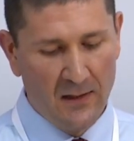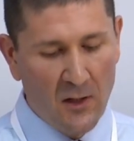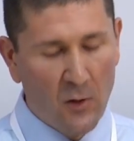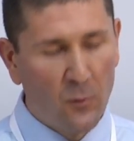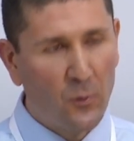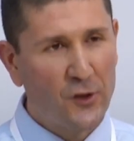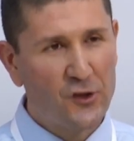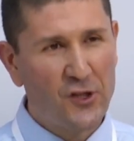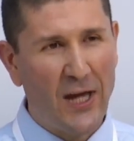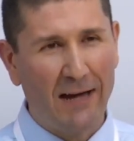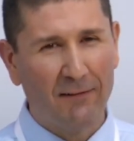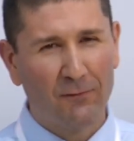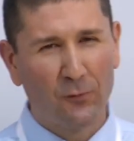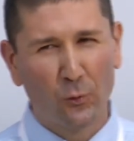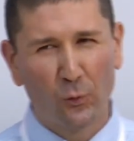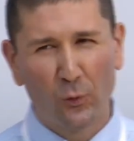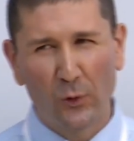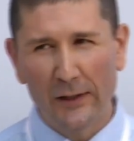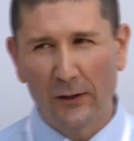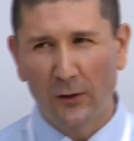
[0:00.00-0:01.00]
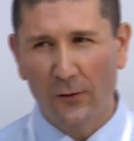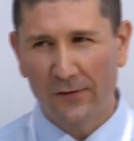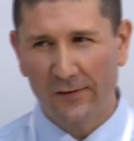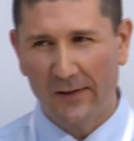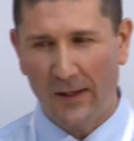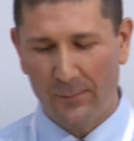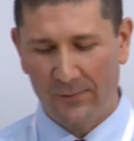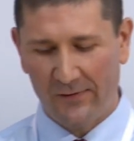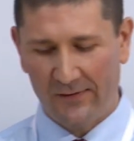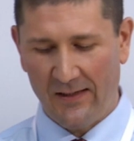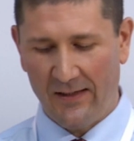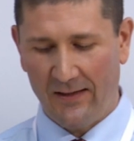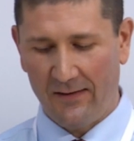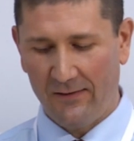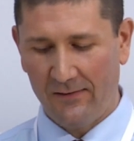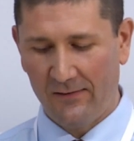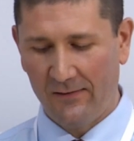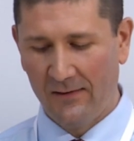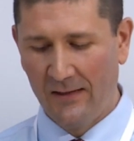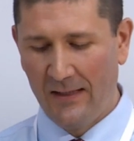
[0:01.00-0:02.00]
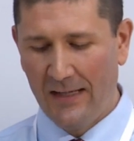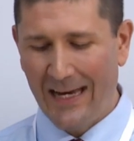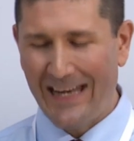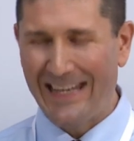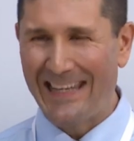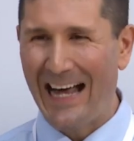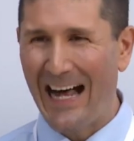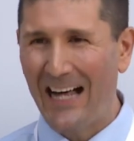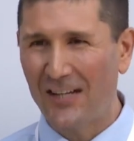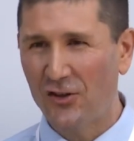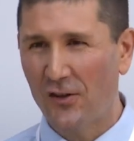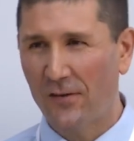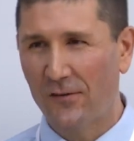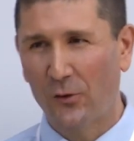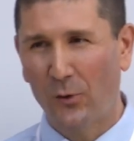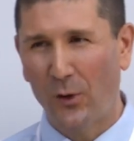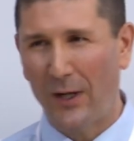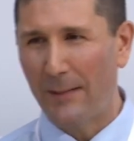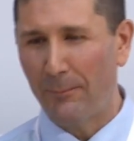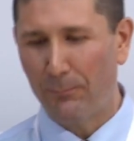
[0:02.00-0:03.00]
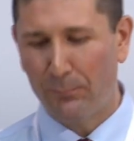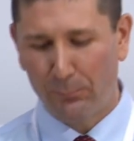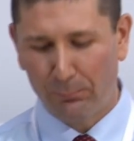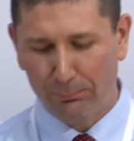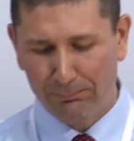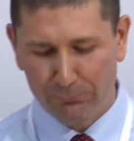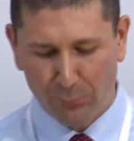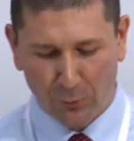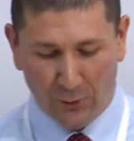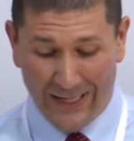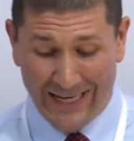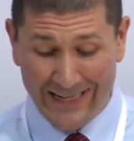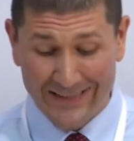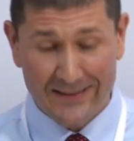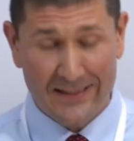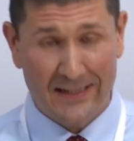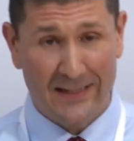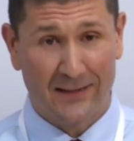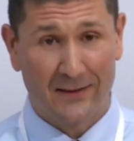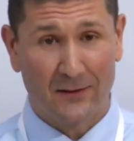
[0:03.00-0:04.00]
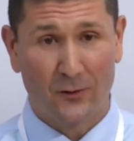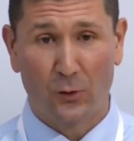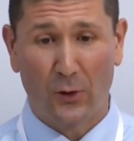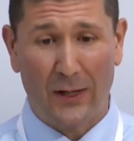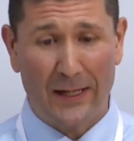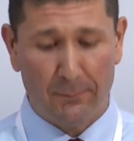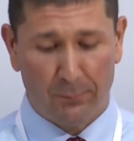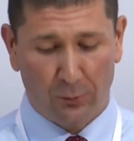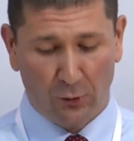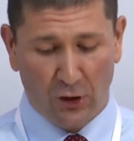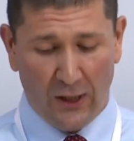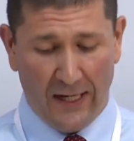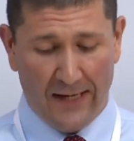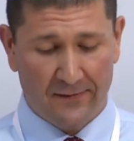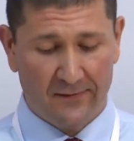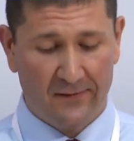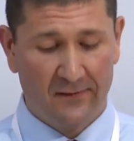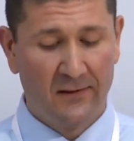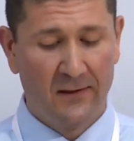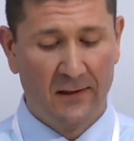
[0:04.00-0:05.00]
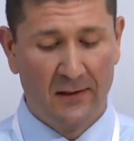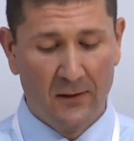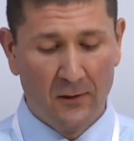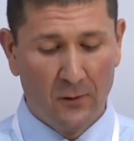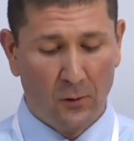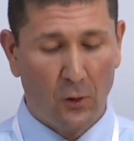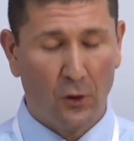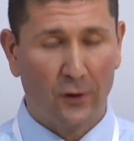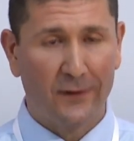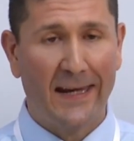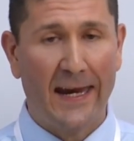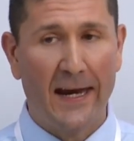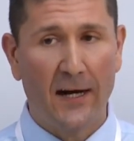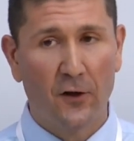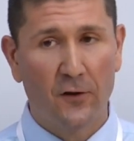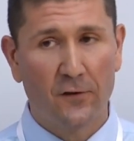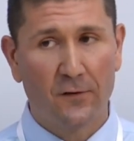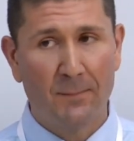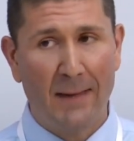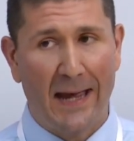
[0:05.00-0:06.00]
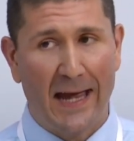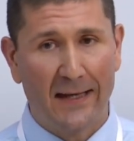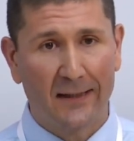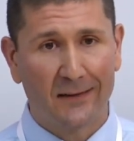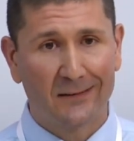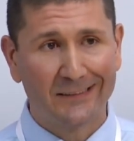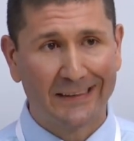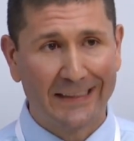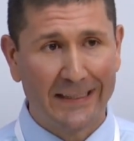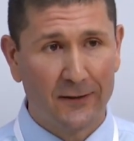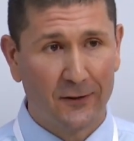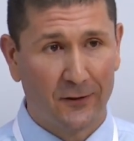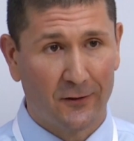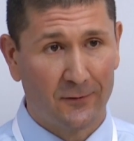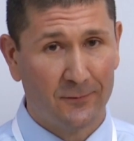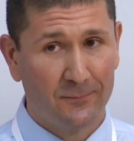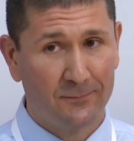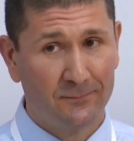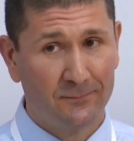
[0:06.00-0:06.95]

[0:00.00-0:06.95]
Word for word: Which have real substance and not just great branding, great press, or charismatic leader?